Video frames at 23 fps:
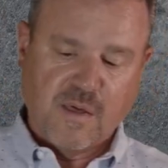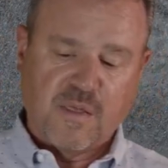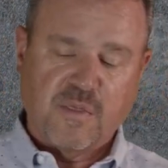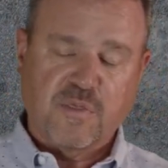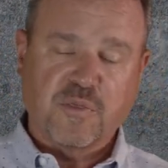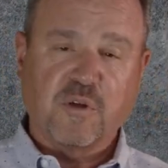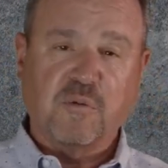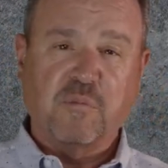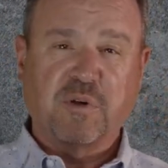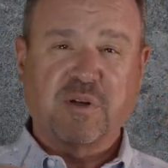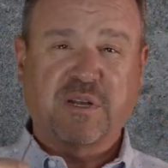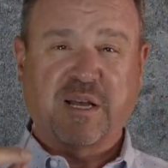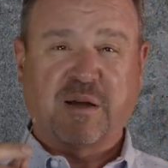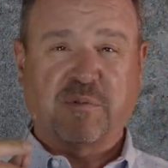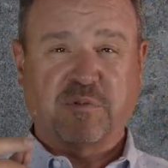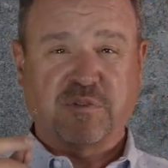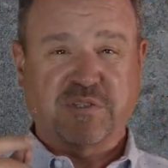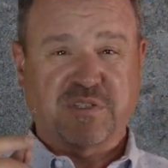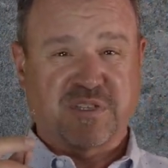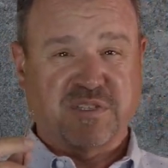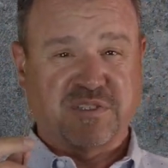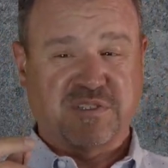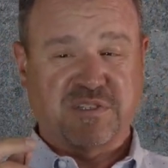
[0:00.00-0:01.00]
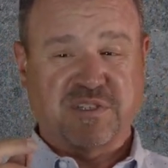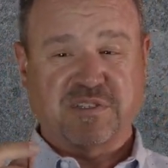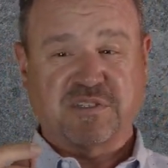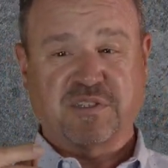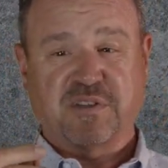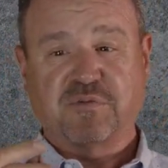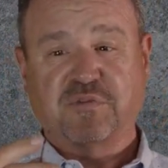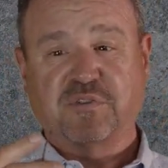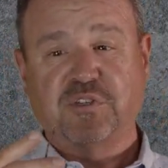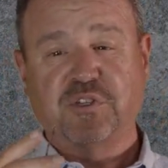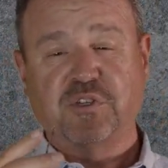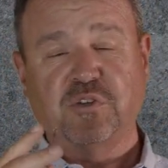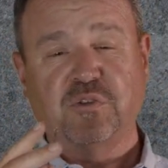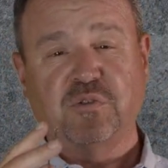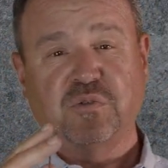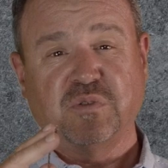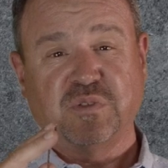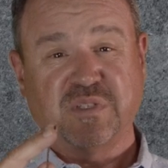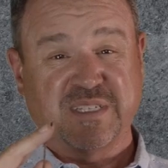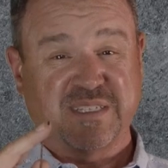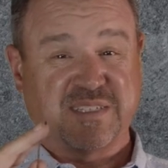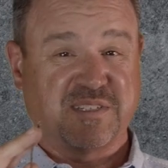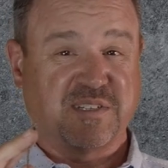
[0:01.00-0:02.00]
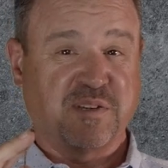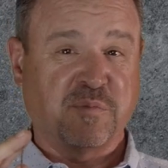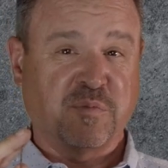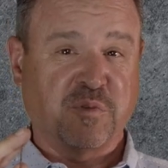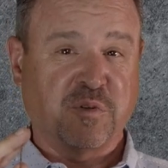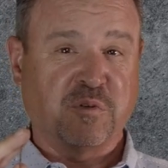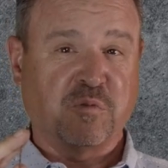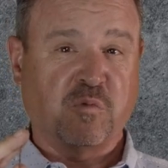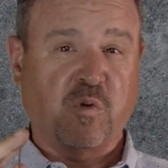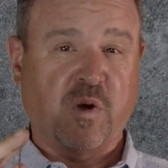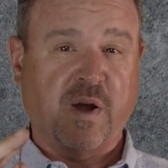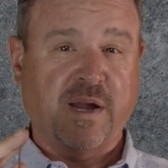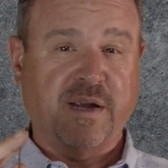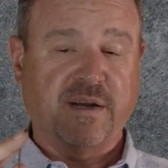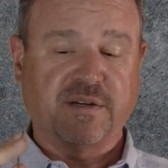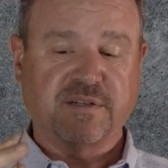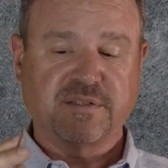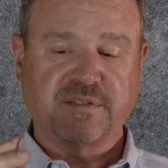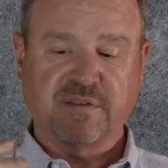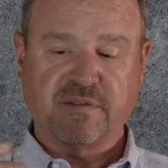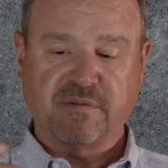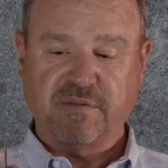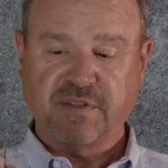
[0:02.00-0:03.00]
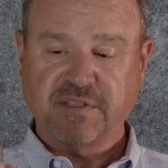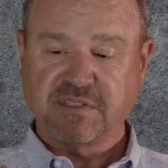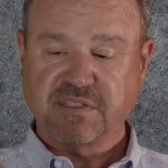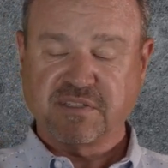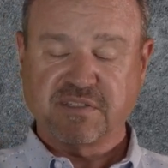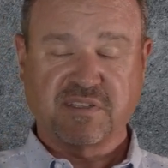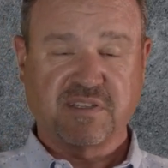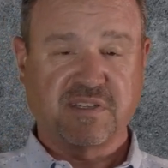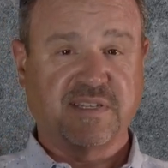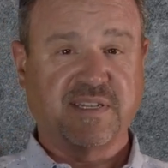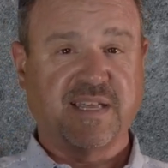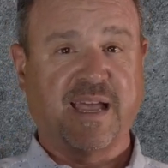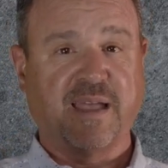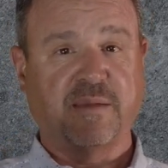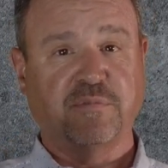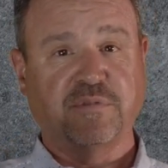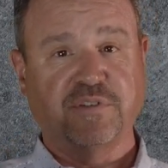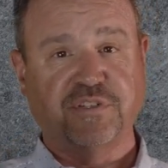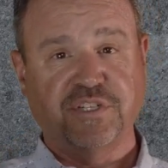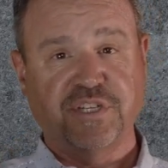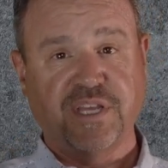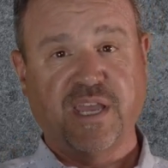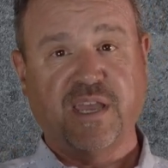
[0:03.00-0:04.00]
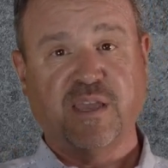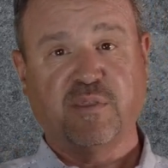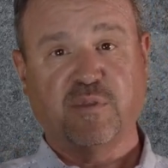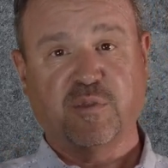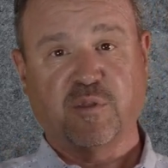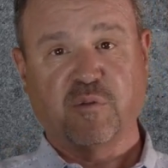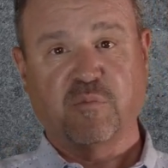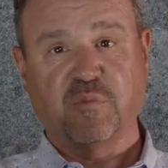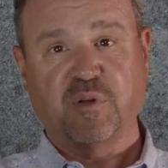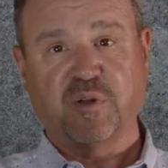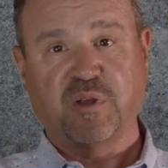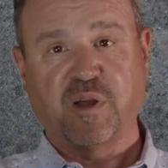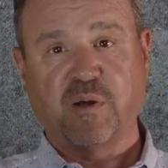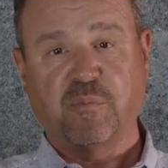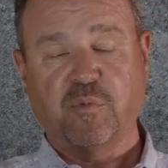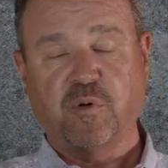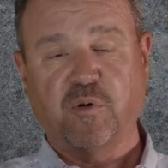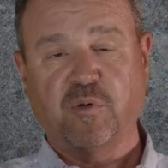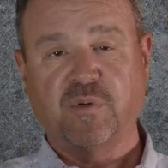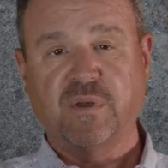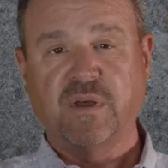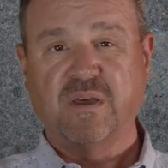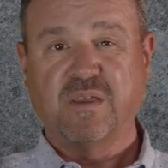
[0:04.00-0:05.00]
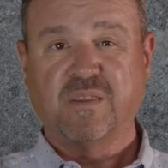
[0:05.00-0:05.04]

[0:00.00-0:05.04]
Thermocouples consist of two dissimilar wires. This is a type J thermocouple.